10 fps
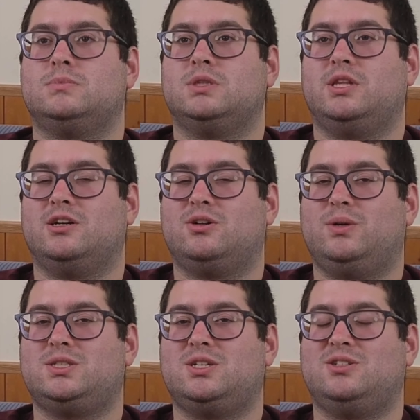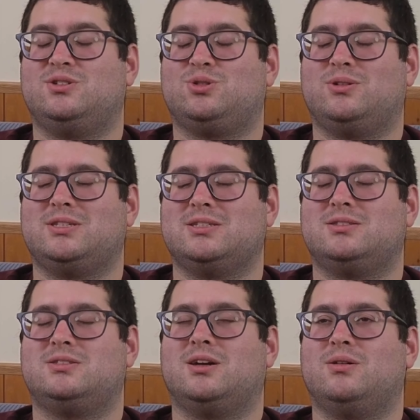They're questioning their choices,
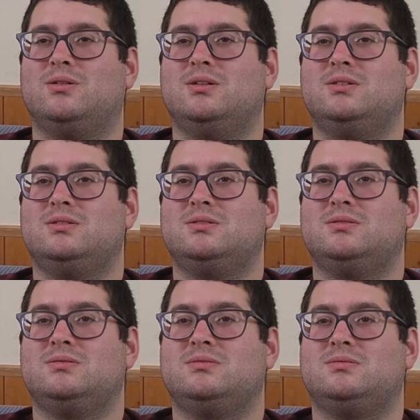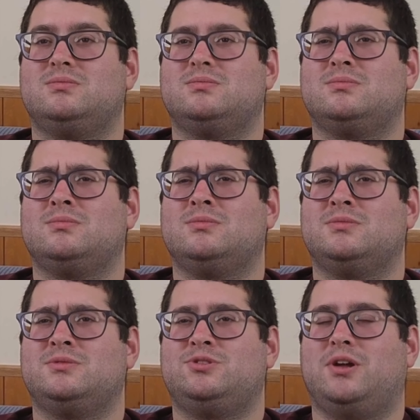so. Us.
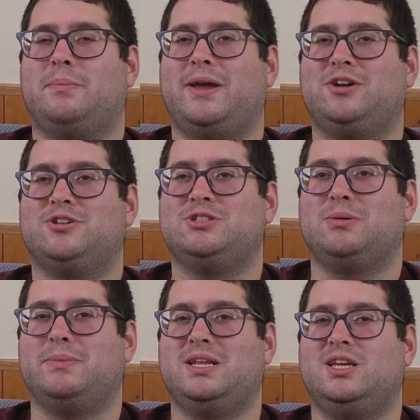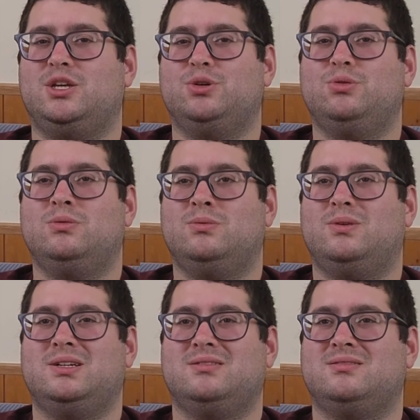Trying to make her into a mini you? What?